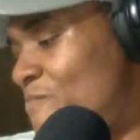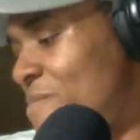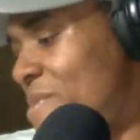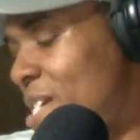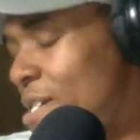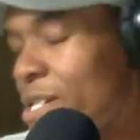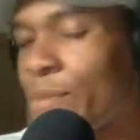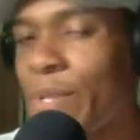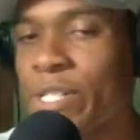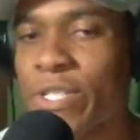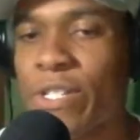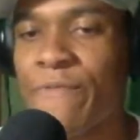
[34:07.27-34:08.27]
teaching
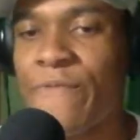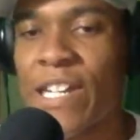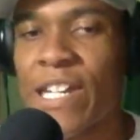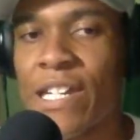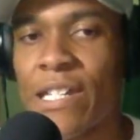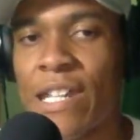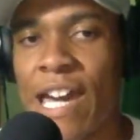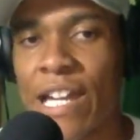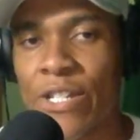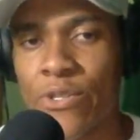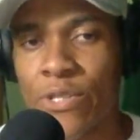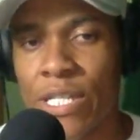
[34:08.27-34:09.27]
about stuff and
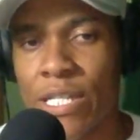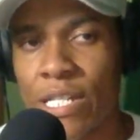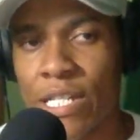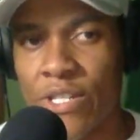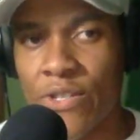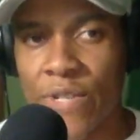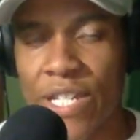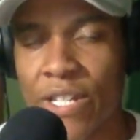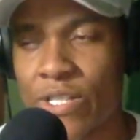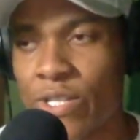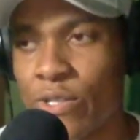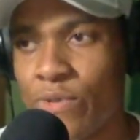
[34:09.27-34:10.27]
actually doing it are
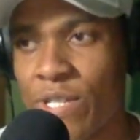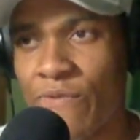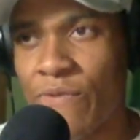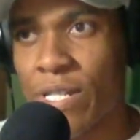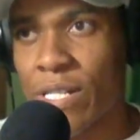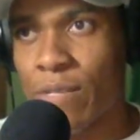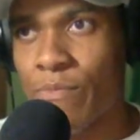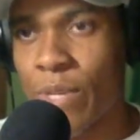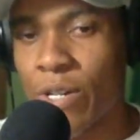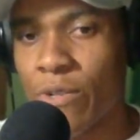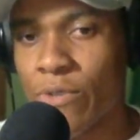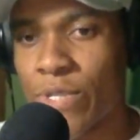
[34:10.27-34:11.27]
two different
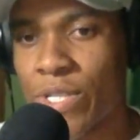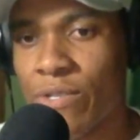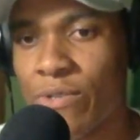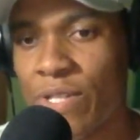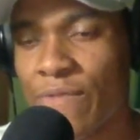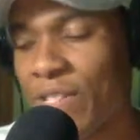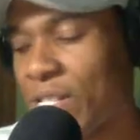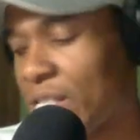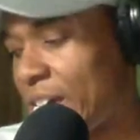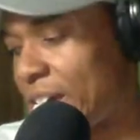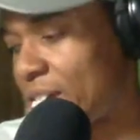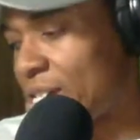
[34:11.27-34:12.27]
modes, two different
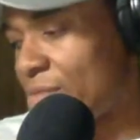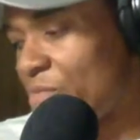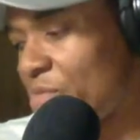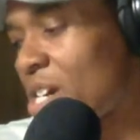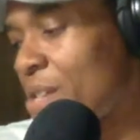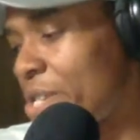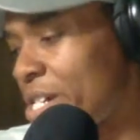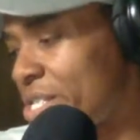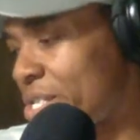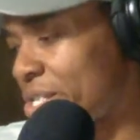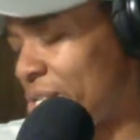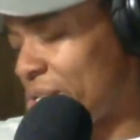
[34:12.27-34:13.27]
like thought
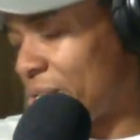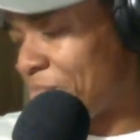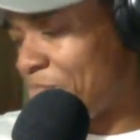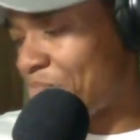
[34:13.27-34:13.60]
processes.